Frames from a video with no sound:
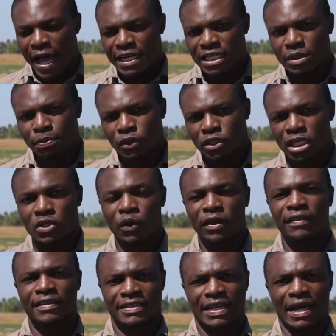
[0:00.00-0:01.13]
Irish potato in
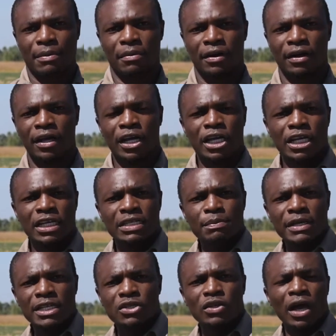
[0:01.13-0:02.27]
the summer. It
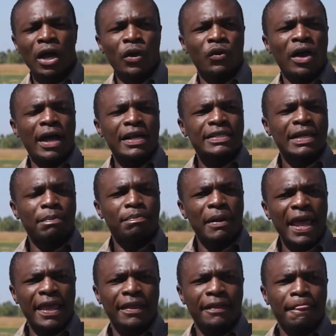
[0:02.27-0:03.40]
means you are
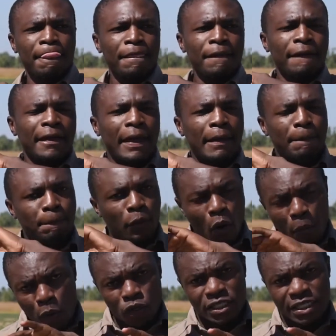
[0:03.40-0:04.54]
supplying a
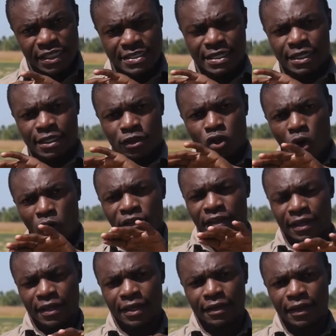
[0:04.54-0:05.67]
commodity throughout the
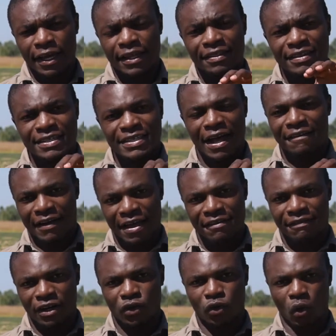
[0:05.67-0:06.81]
year, and these are high
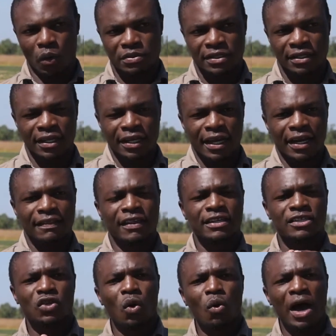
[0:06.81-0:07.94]
value crops. And
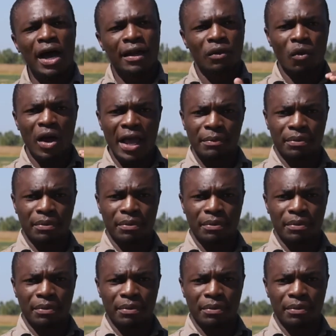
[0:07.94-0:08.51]
there's no worry. Why?